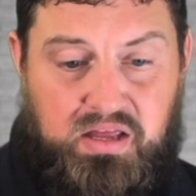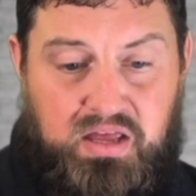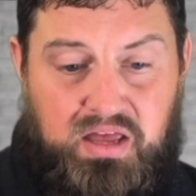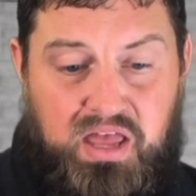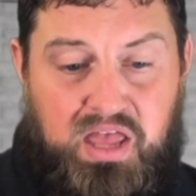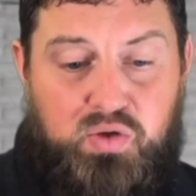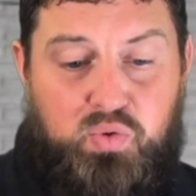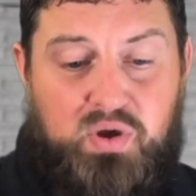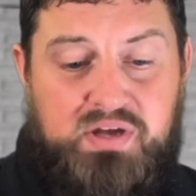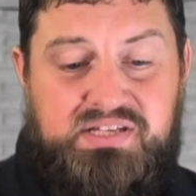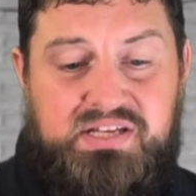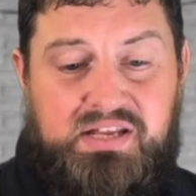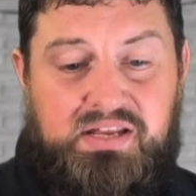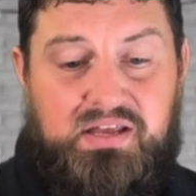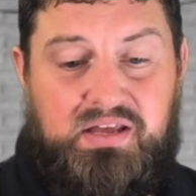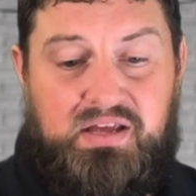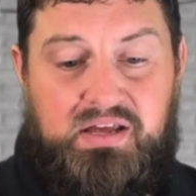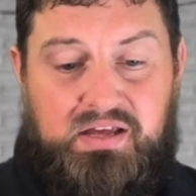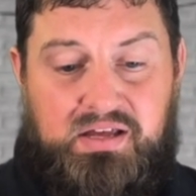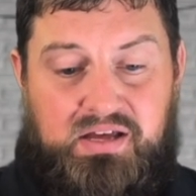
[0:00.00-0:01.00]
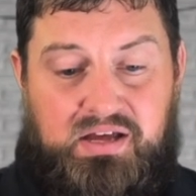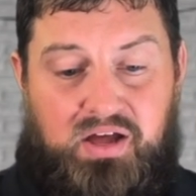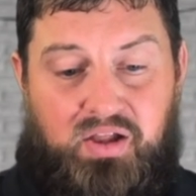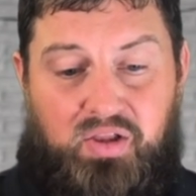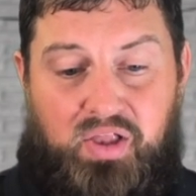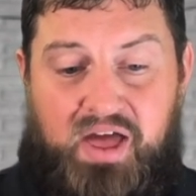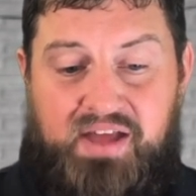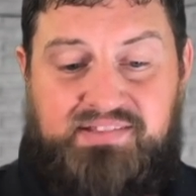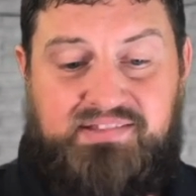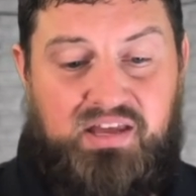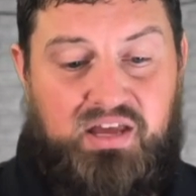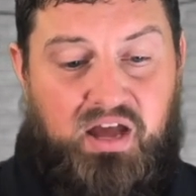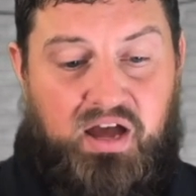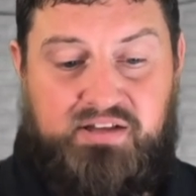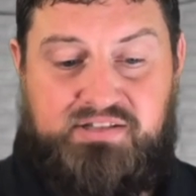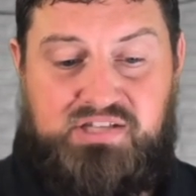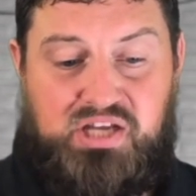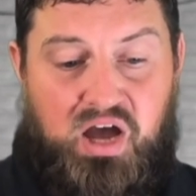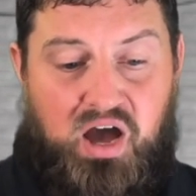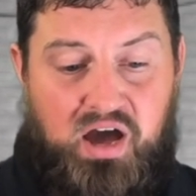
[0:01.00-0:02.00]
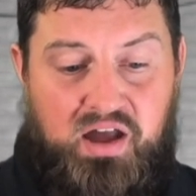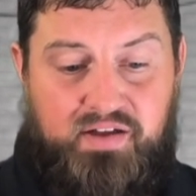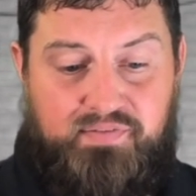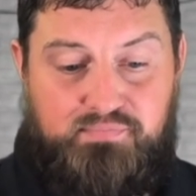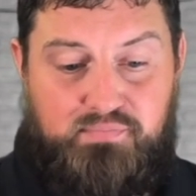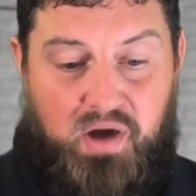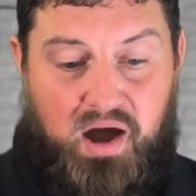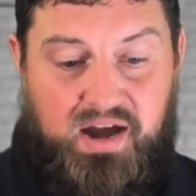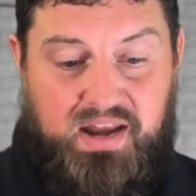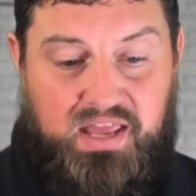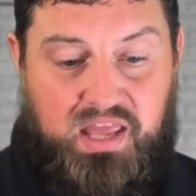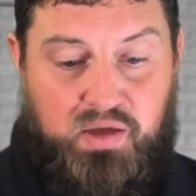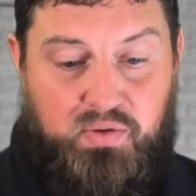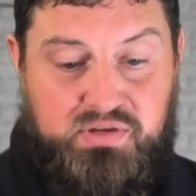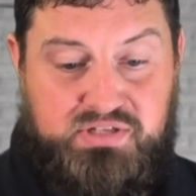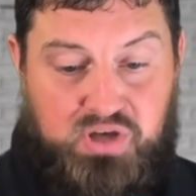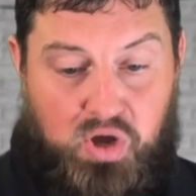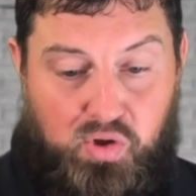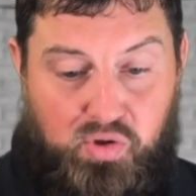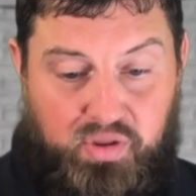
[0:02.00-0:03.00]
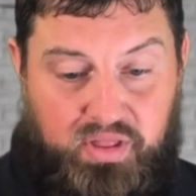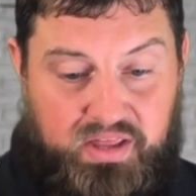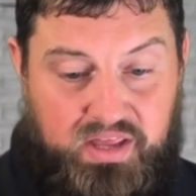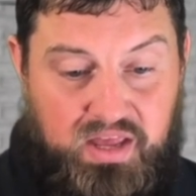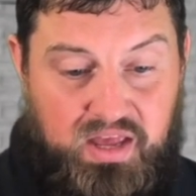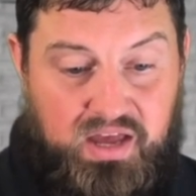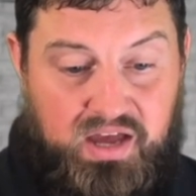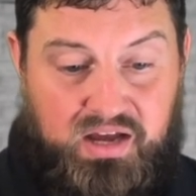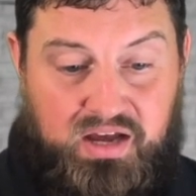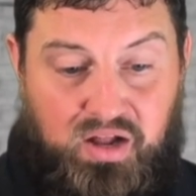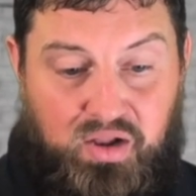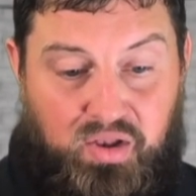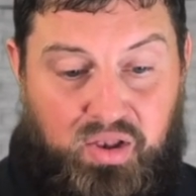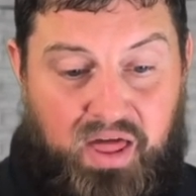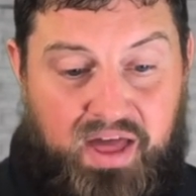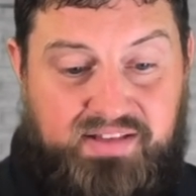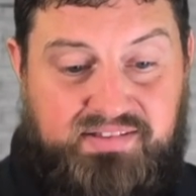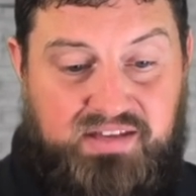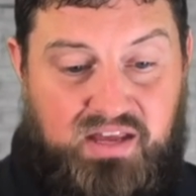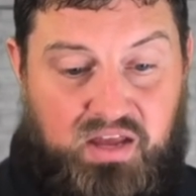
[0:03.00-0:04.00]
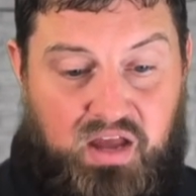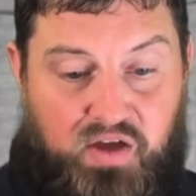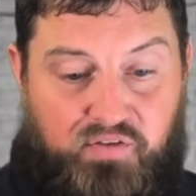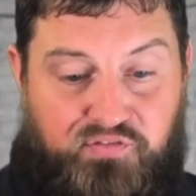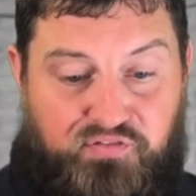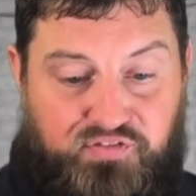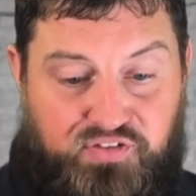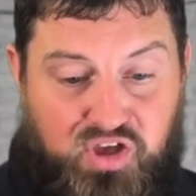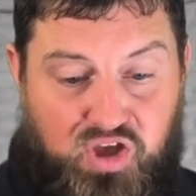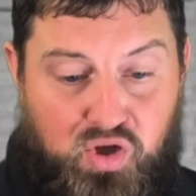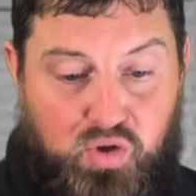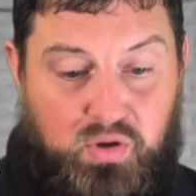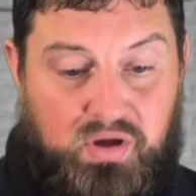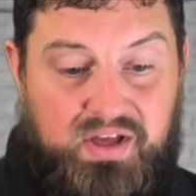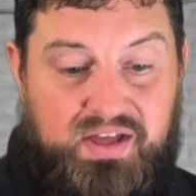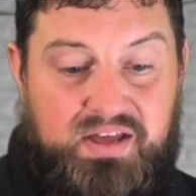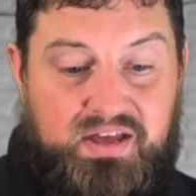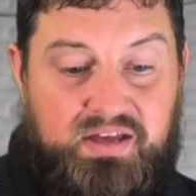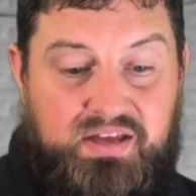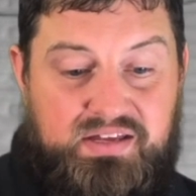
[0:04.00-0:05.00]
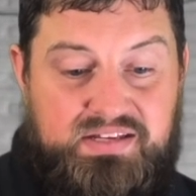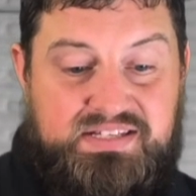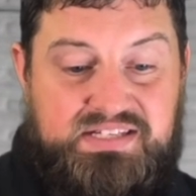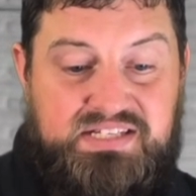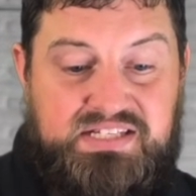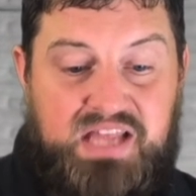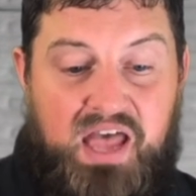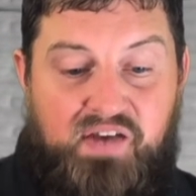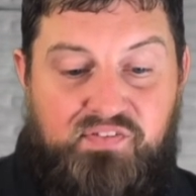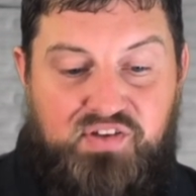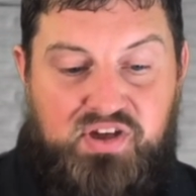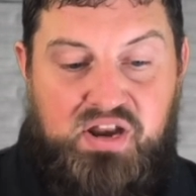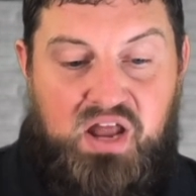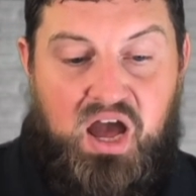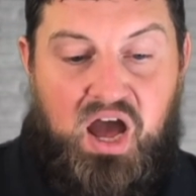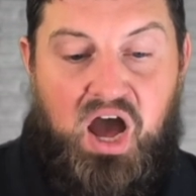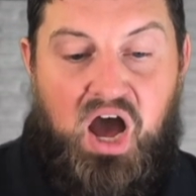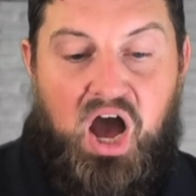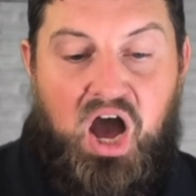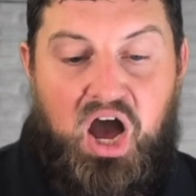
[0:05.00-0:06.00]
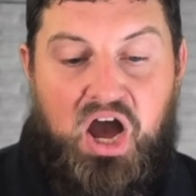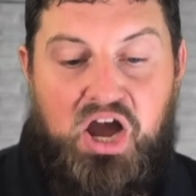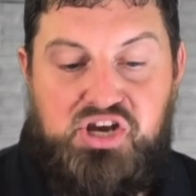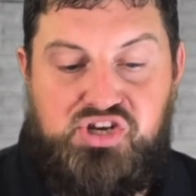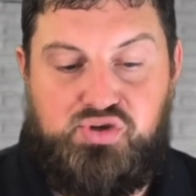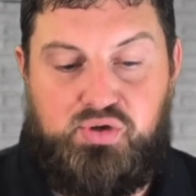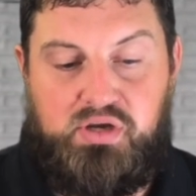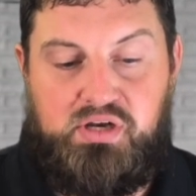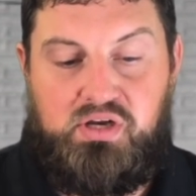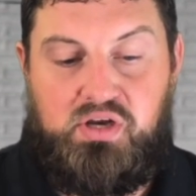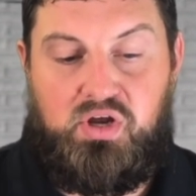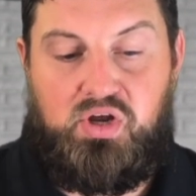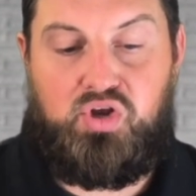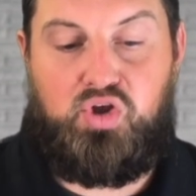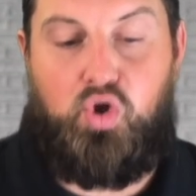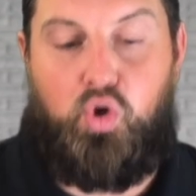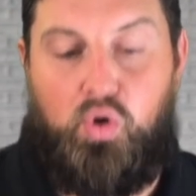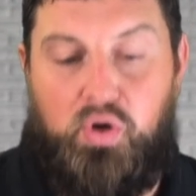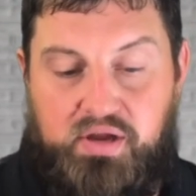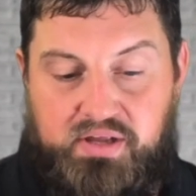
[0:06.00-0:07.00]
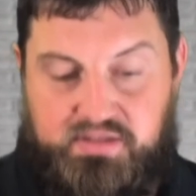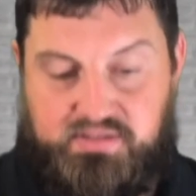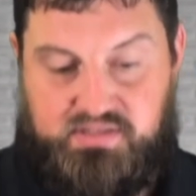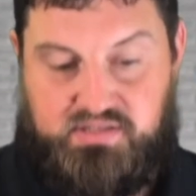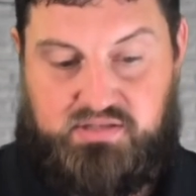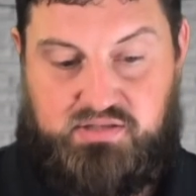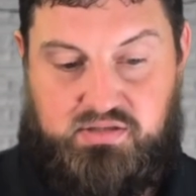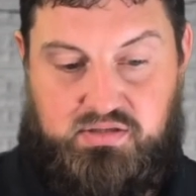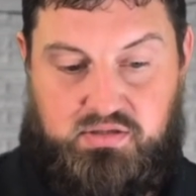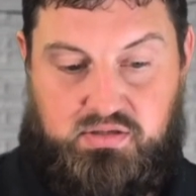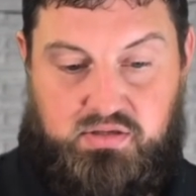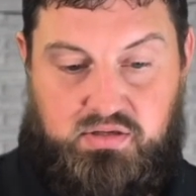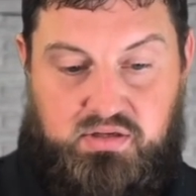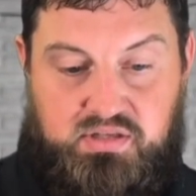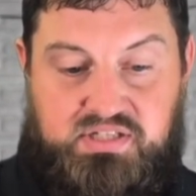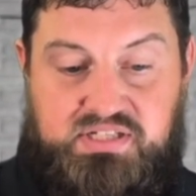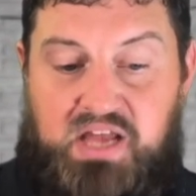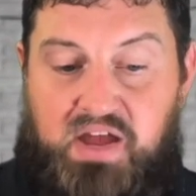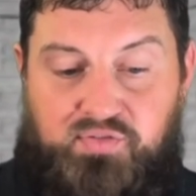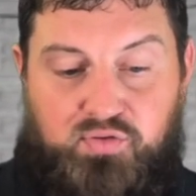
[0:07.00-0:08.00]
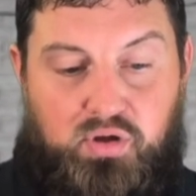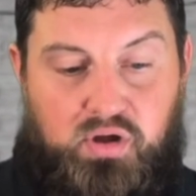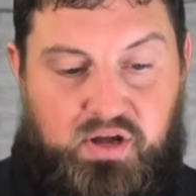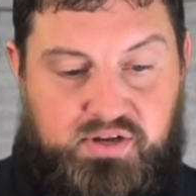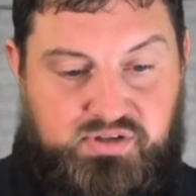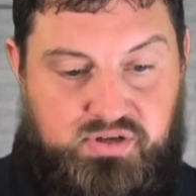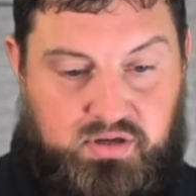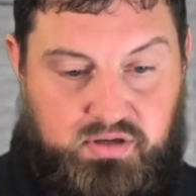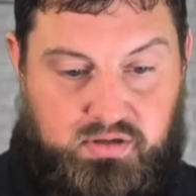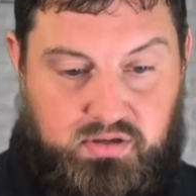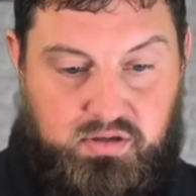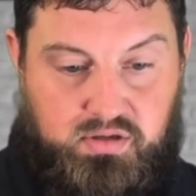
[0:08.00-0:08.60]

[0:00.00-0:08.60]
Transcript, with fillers: He wasn't collecting a ton of money. He was only collecting a few, 700 coins, several hundred.